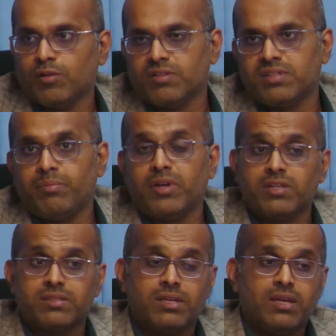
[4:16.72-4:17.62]
this thing,
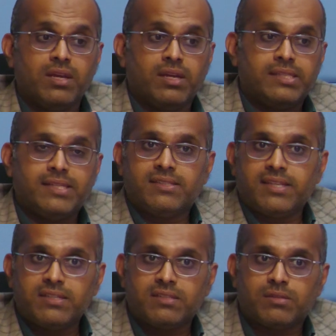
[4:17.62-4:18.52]
because these
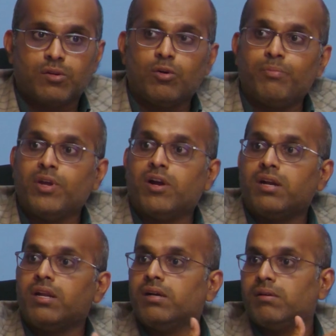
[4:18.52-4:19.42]
things go
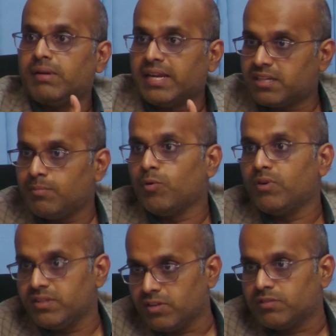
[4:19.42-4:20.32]
beyond national
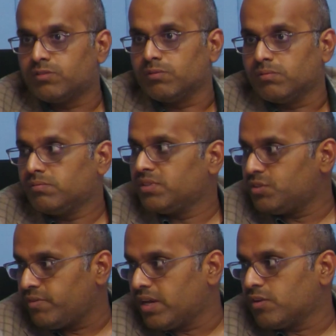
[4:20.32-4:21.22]
boundaries also,
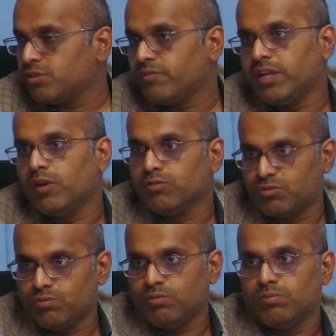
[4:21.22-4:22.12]
since we are also very close
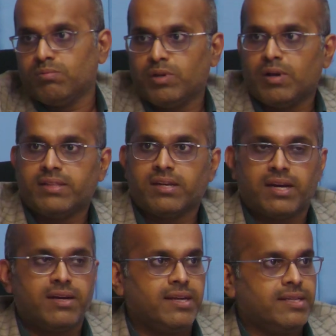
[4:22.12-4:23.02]
to other
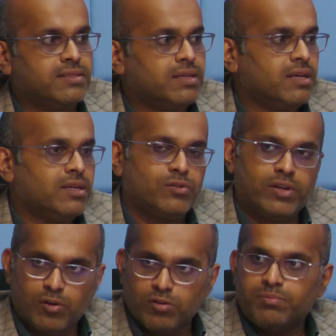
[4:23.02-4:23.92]
countries. So
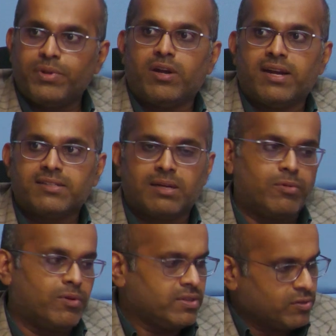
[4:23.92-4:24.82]
it goes beyond national
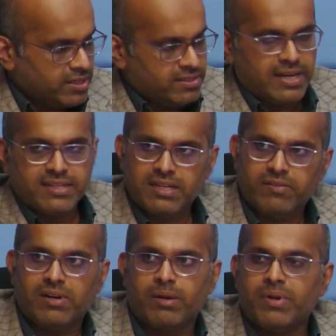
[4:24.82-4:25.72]
boundaries. So there's a
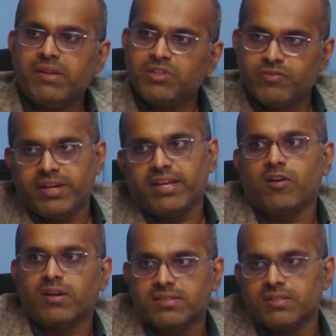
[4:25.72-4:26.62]
national level committee which will take
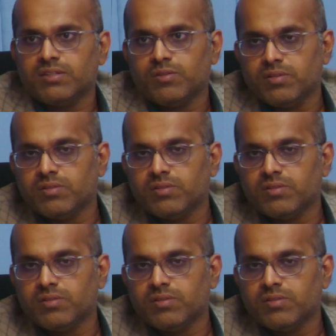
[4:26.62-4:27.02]
cognizance.